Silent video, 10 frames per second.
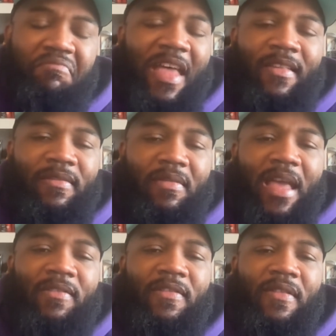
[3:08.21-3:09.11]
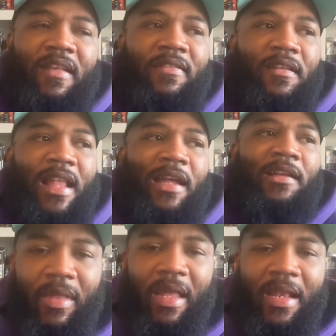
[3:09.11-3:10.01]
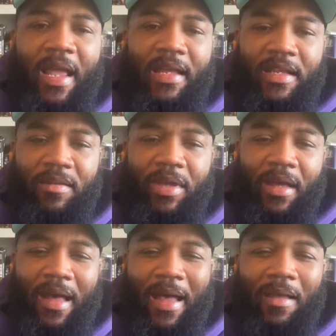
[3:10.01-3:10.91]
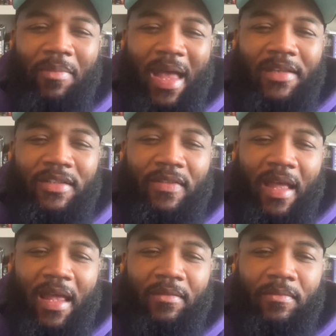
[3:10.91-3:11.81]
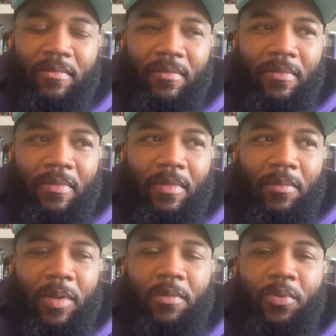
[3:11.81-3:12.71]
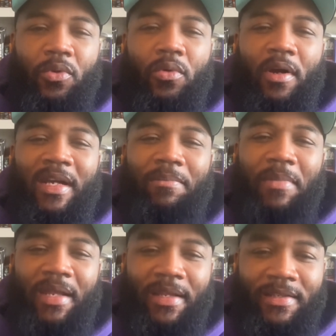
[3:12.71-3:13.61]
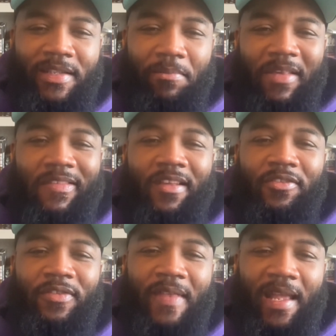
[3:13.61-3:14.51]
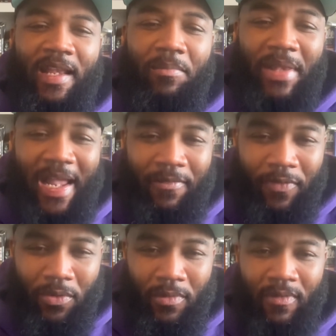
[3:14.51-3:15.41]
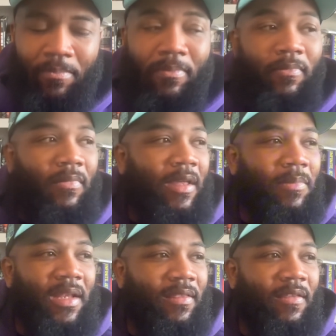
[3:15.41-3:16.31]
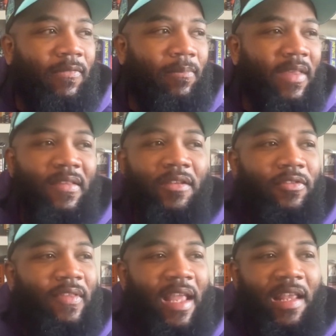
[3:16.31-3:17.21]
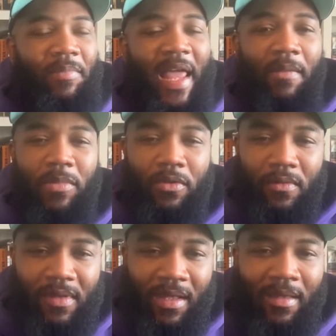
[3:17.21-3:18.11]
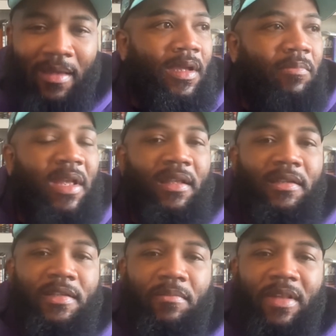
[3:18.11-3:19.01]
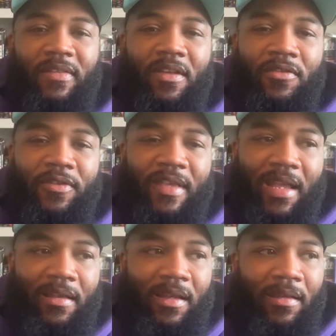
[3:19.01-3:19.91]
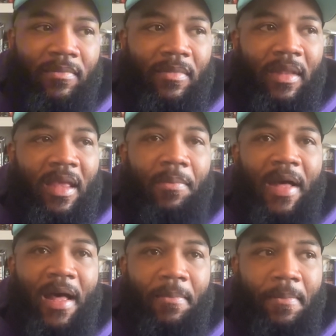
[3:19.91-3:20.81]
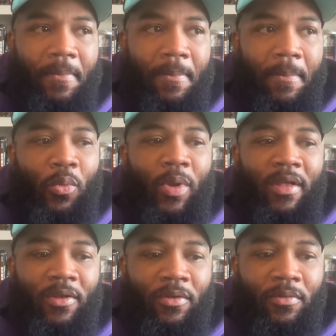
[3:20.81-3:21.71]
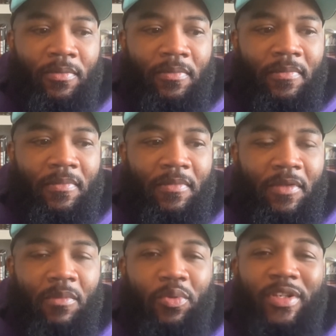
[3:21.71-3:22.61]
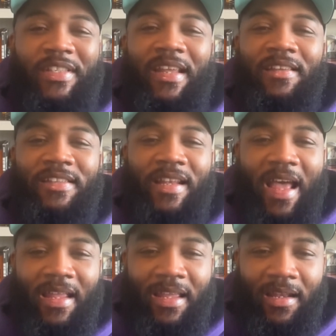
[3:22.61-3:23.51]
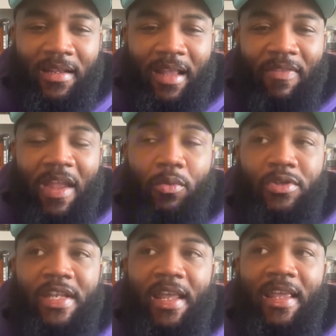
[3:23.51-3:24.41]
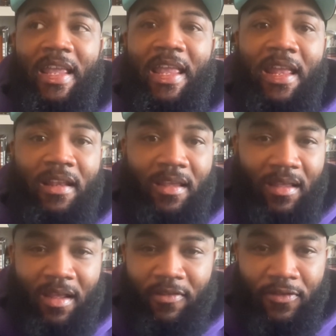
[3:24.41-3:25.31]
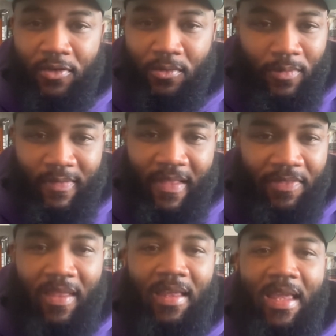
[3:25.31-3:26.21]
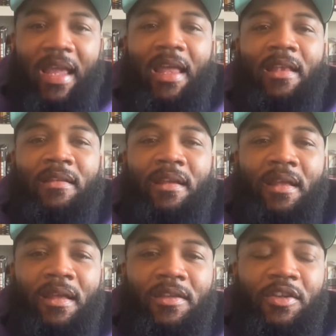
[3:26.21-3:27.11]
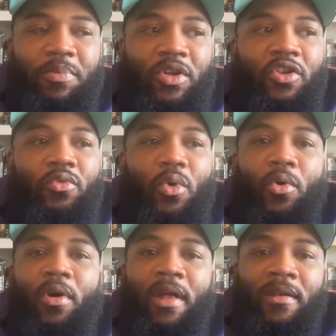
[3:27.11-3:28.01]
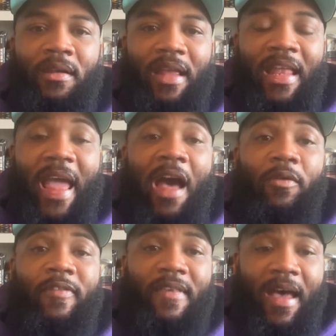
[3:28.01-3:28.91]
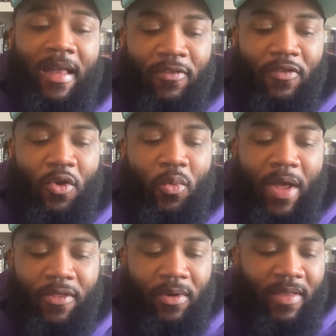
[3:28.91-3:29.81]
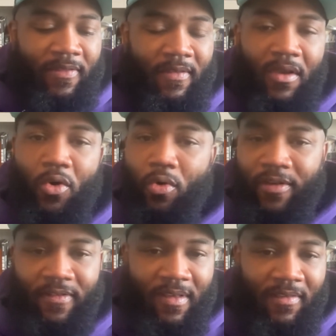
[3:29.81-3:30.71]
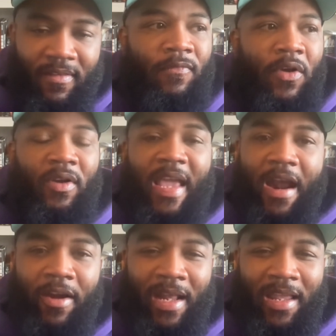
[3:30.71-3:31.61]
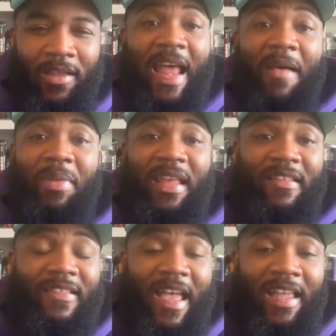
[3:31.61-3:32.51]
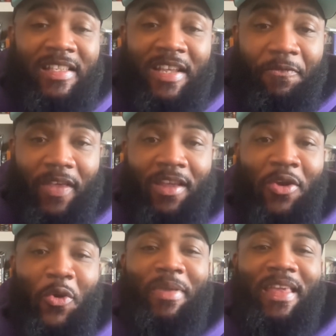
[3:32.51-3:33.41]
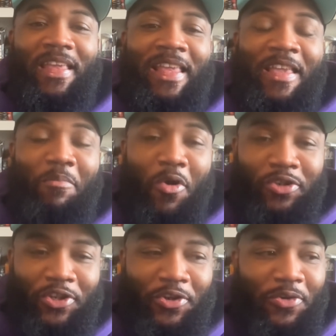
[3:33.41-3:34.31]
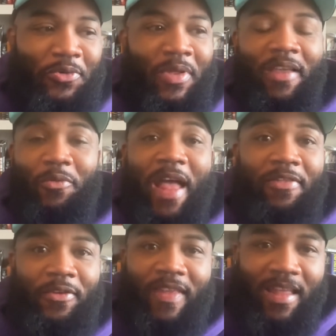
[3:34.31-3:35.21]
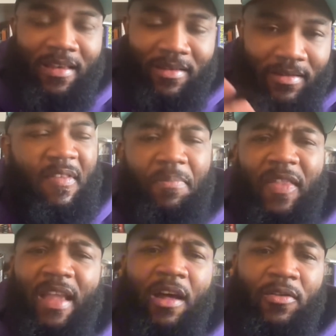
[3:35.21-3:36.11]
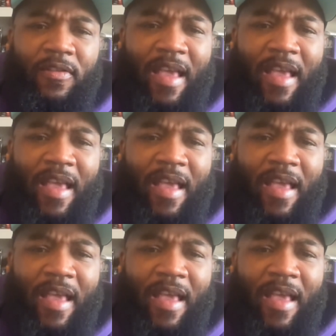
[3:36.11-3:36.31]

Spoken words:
That's unlikely. In academia, I imagine that people who are committed to misunderstanding Black folks, committed to misunderstanding Black music, committed to misunderstanding hip hop will pretend to not get it, and they will take any excuse that they can to put you on an outside. So whether it's coarseness, vulgarity, not being scientific, being emotional rather than something else.